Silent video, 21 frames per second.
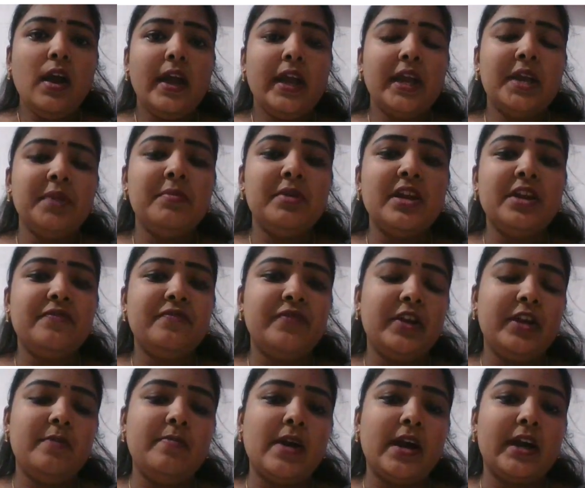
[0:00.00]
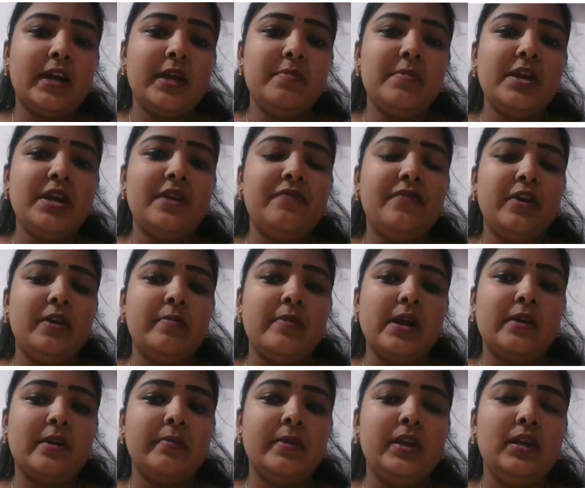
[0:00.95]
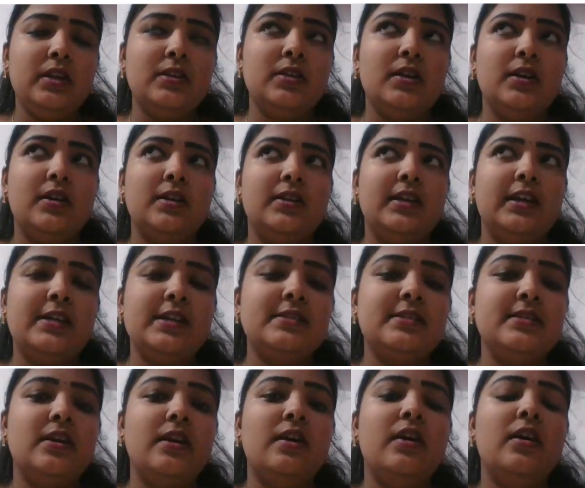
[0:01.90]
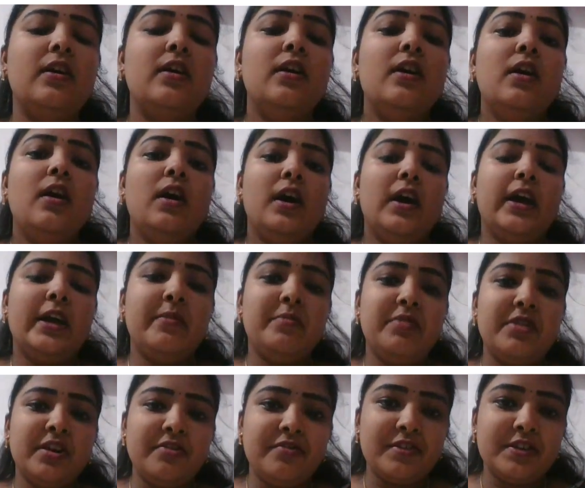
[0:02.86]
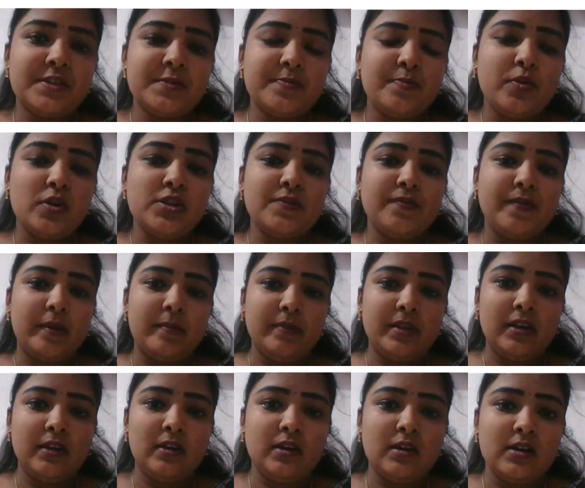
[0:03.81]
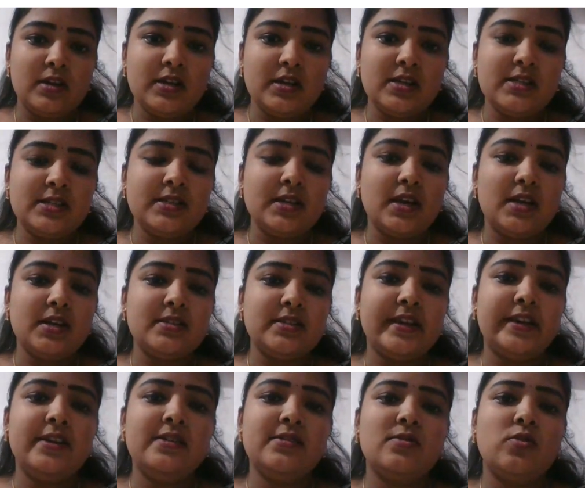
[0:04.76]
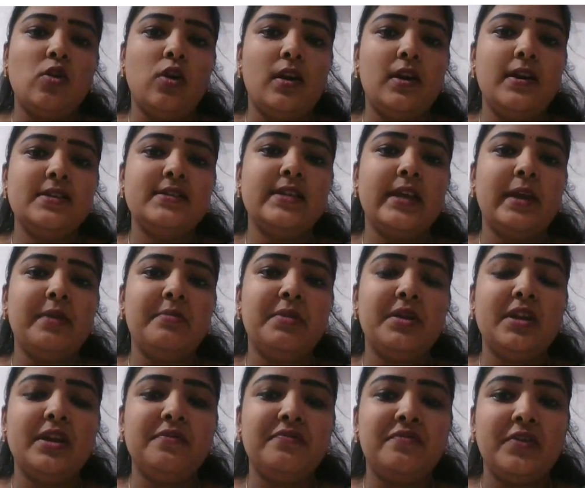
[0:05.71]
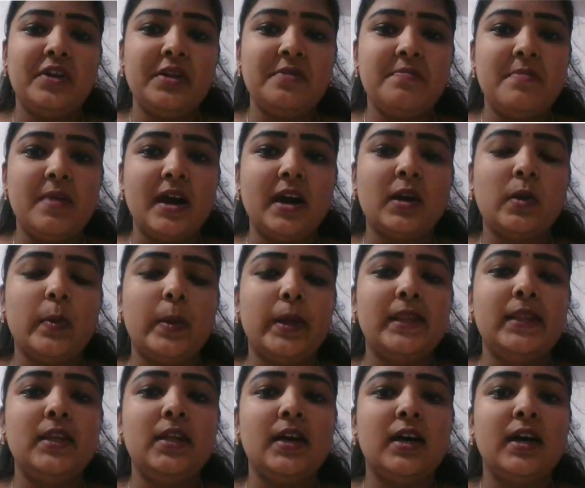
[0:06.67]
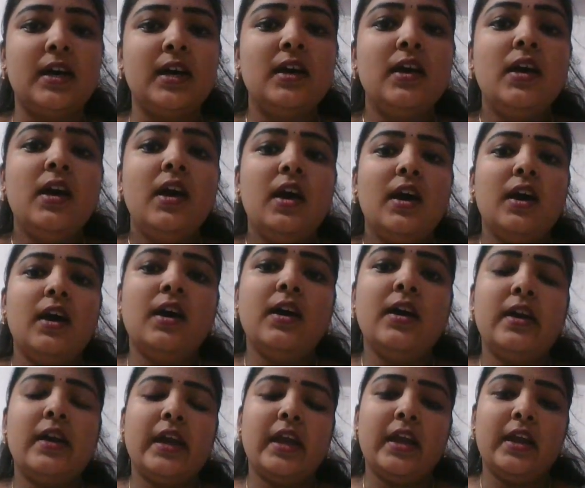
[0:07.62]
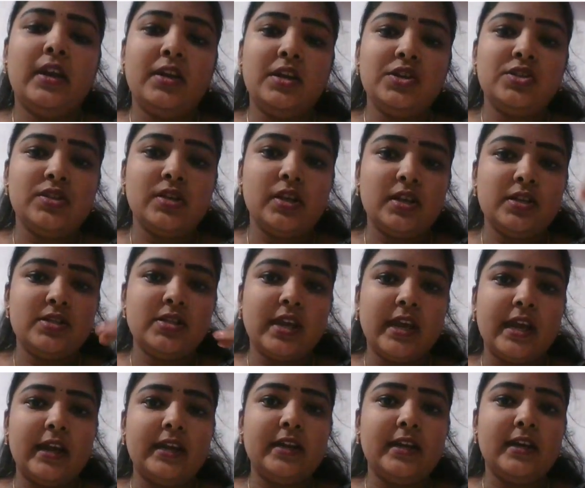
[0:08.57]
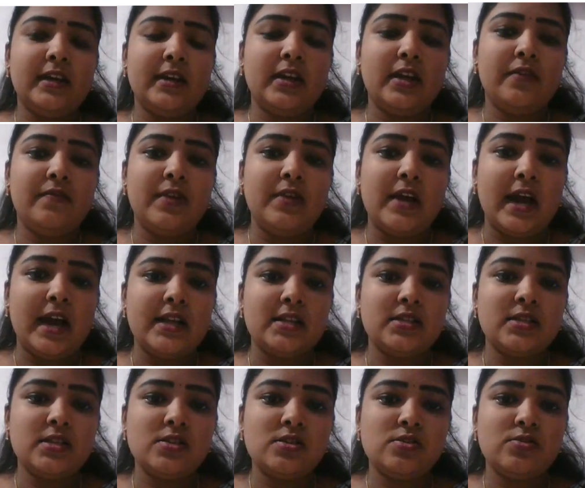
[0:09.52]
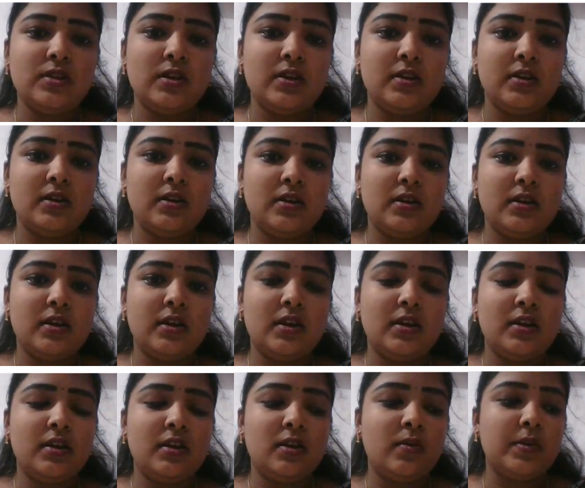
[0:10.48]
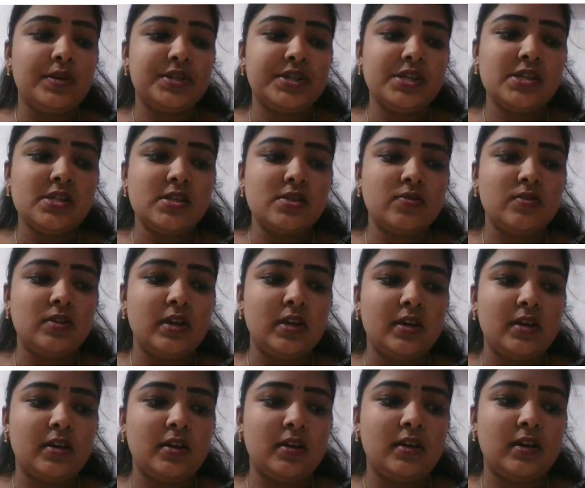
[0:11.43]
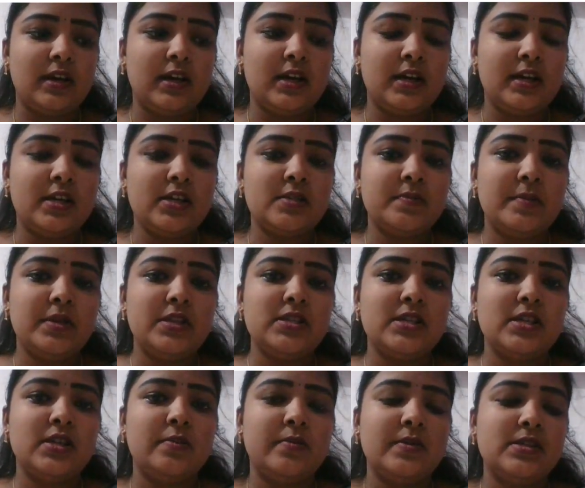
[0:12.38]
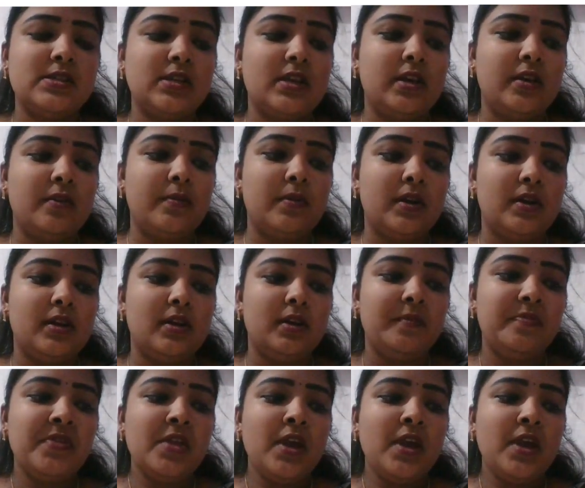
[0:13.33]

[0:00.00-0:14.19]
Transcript: immediate feedback. Immediate feedback means that is the immediate response from the learner's side is called as a immediate feedback. When the a teacher educator give the answer to the questions to the learners, means it will give a